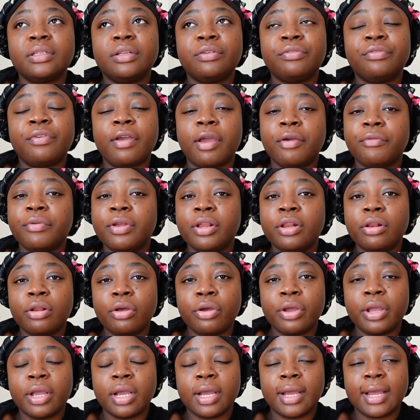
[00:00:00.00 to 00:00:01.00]
very
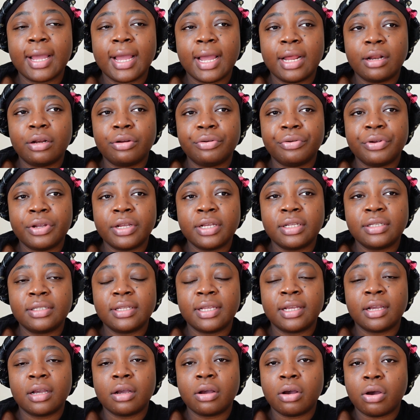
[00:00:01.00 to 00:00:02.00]
low in calories
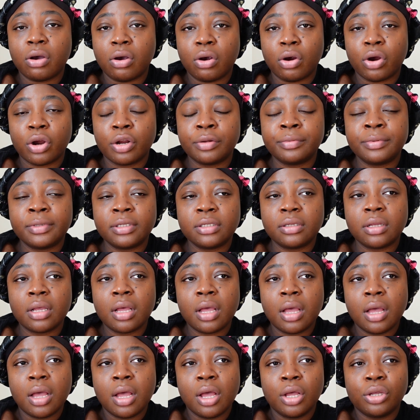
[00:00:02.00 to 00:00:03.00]
and carbs,
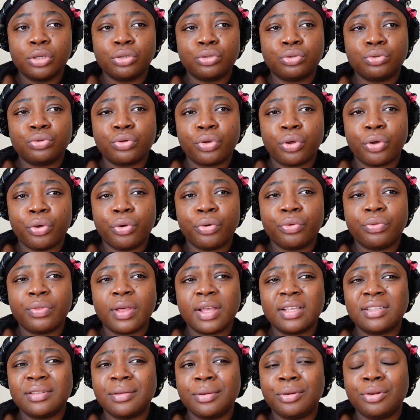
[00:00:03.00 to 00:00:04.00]
so
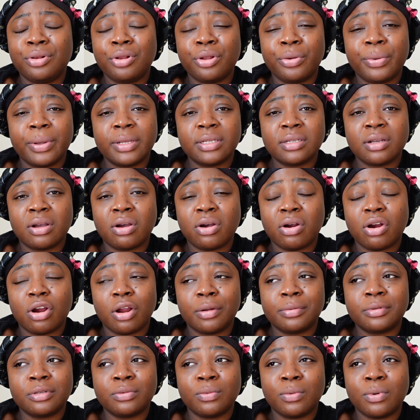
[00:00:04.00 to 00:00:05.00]
that's the lowest
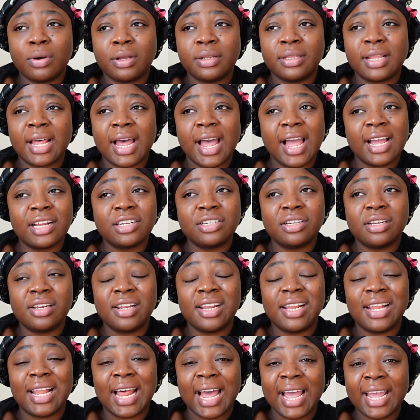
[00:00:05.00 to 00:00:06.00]
carbs one that I
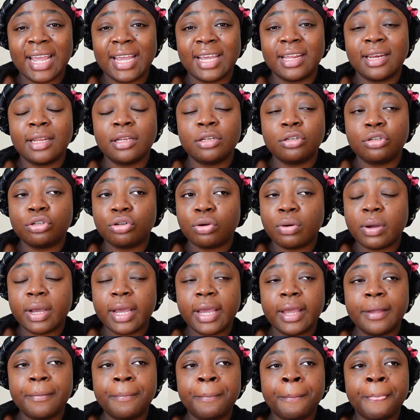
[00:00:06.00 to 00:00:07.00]
actually like and
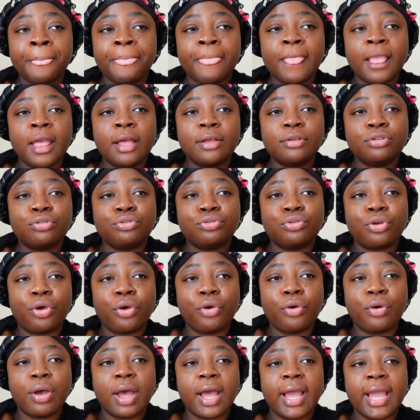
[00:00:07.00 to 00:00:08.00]
enjoy.
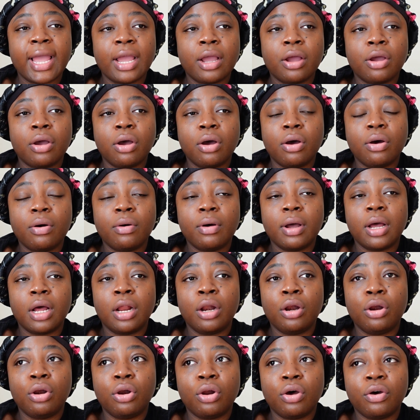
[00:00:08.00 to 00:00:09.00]
So I got
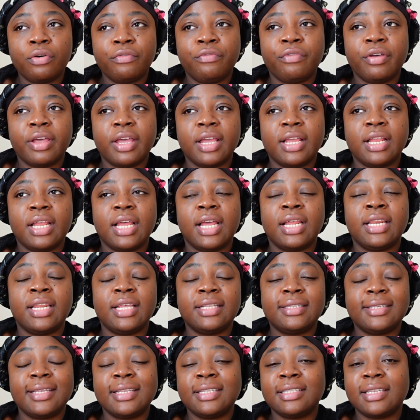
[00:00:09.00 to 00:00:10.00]
a lot of it and
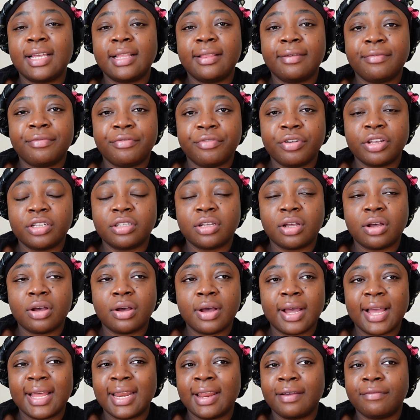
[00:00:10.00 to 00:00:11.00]
it's inside the
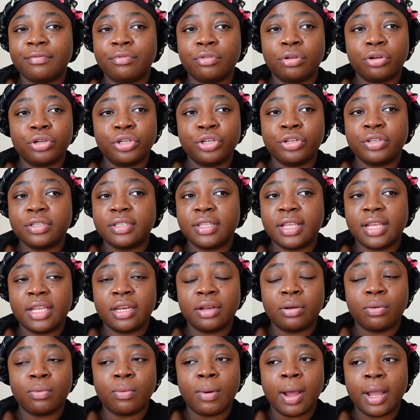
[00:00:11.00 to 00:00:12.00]
freezer and I've not used it in
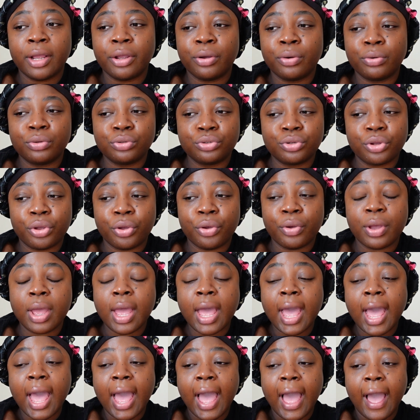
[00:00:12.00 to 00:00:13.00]
a while, so
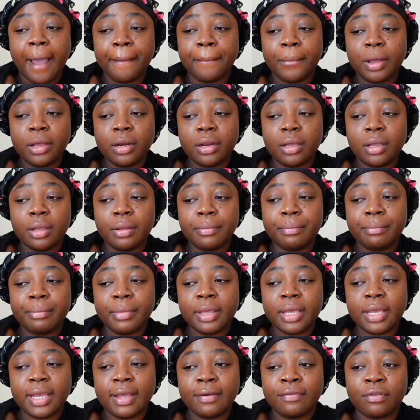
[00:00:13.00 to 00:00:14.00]
I'm gonna
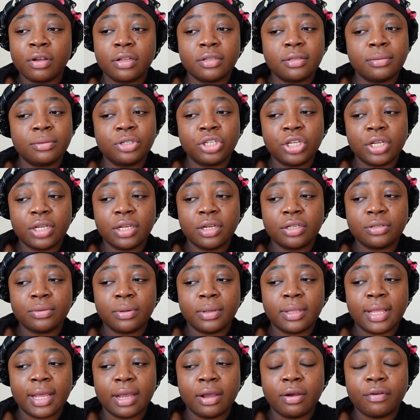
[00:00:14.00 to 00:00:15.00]
make, I've got some chicken as
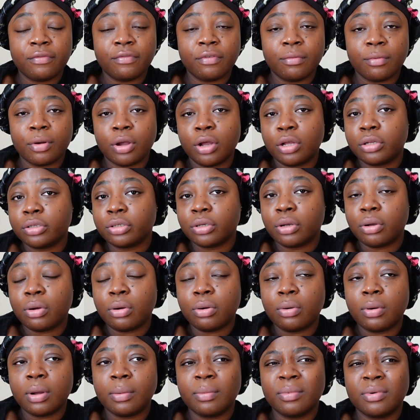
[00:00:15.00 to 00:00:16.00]
well that I got from
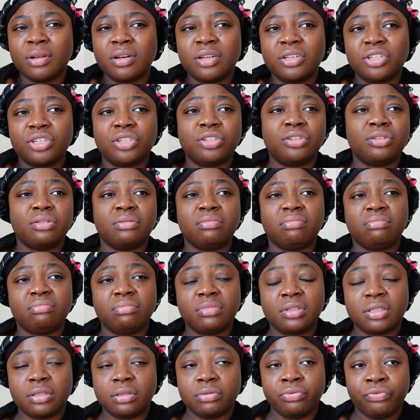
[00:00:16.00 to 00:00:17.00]
Costco. I'm gonna just
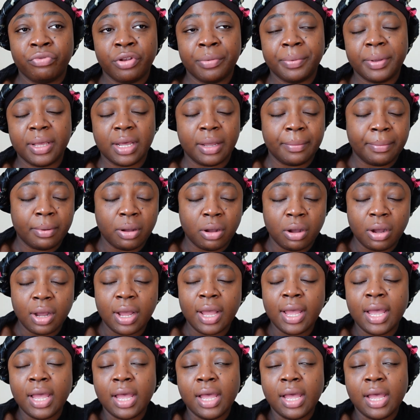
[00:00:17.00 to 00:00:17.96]
rip it apart.